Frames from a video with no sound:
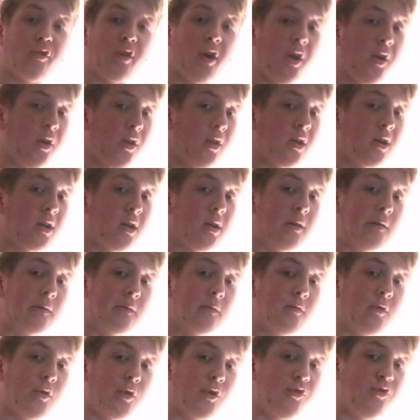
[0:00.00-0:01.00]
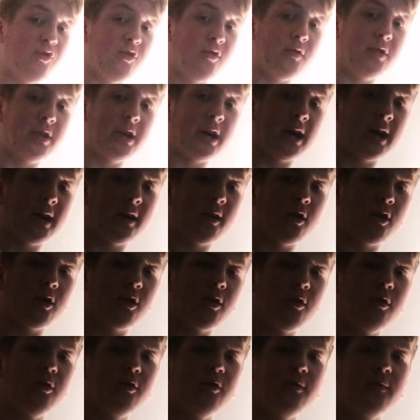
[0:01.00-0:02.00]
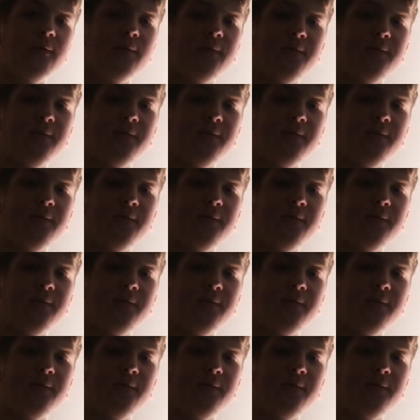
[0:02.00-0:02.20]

friendly version of Die Hard. In